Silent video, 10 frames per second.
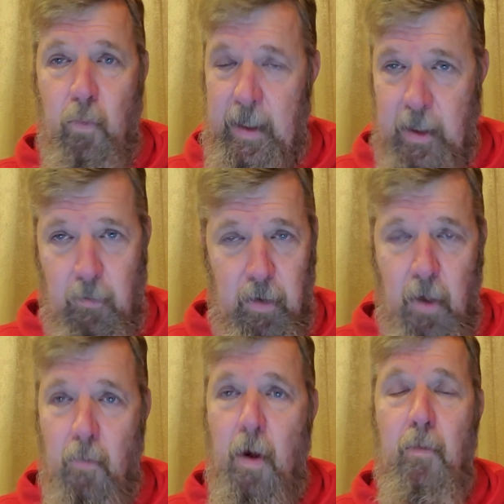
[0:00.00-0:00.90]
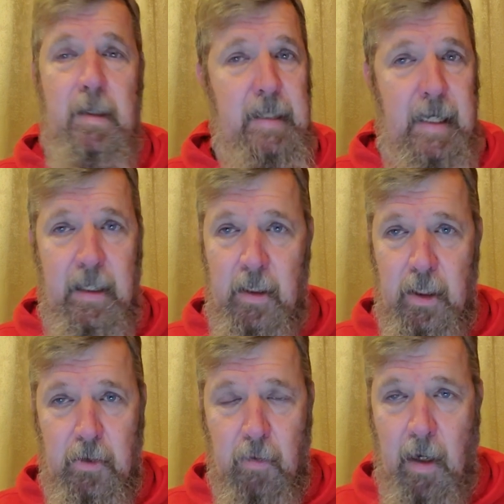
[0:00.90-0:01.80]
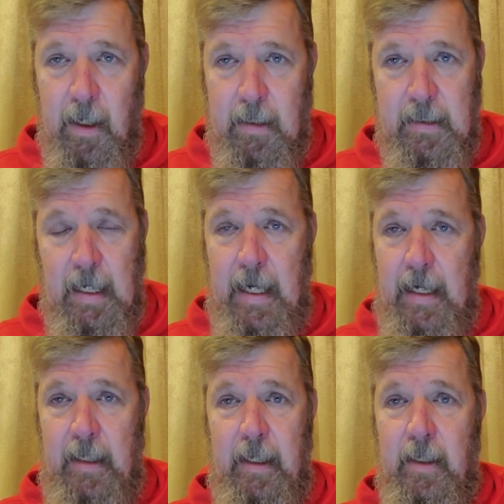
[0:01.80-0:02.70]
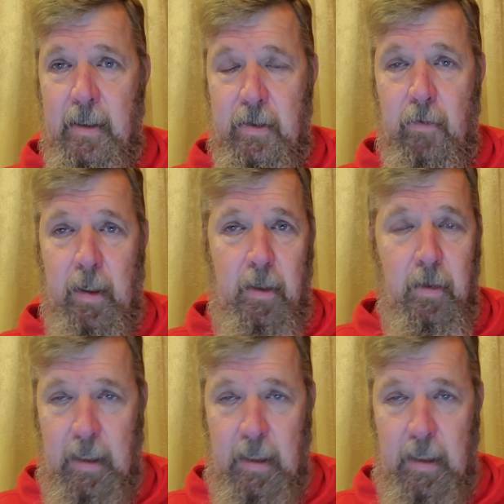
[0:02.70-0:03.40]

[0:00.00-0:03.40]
We don't know what was in the trucks, anything of the sort.